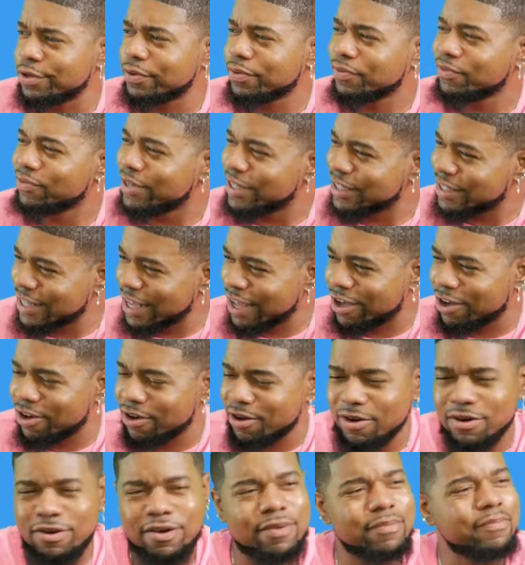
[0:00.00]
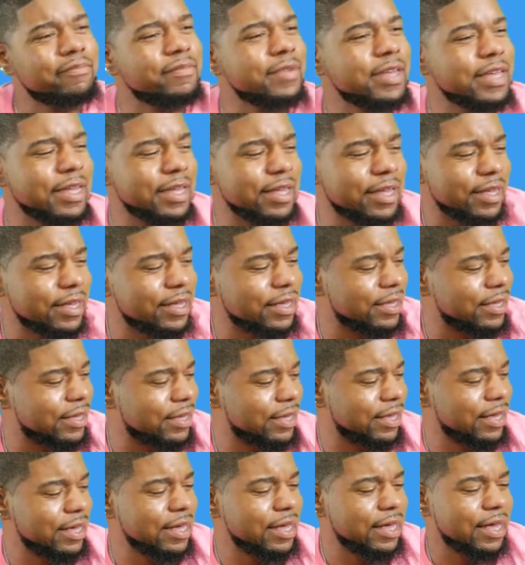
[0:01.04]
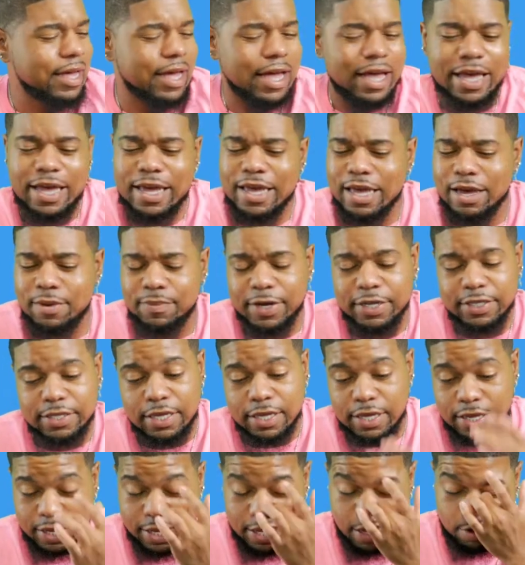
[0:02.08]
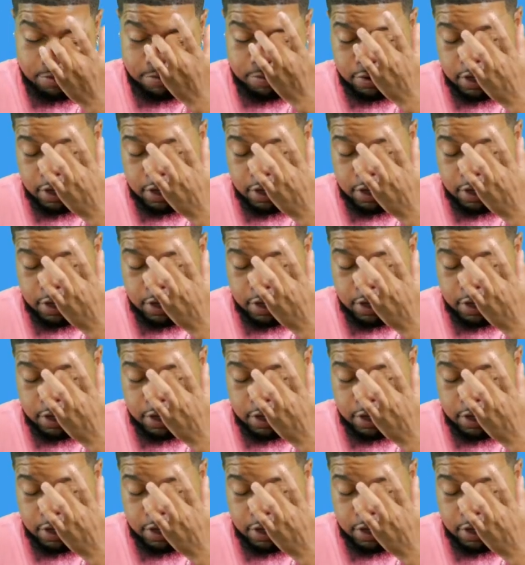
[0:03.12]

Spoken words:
What they call, man, I ain't got my thinking cap on.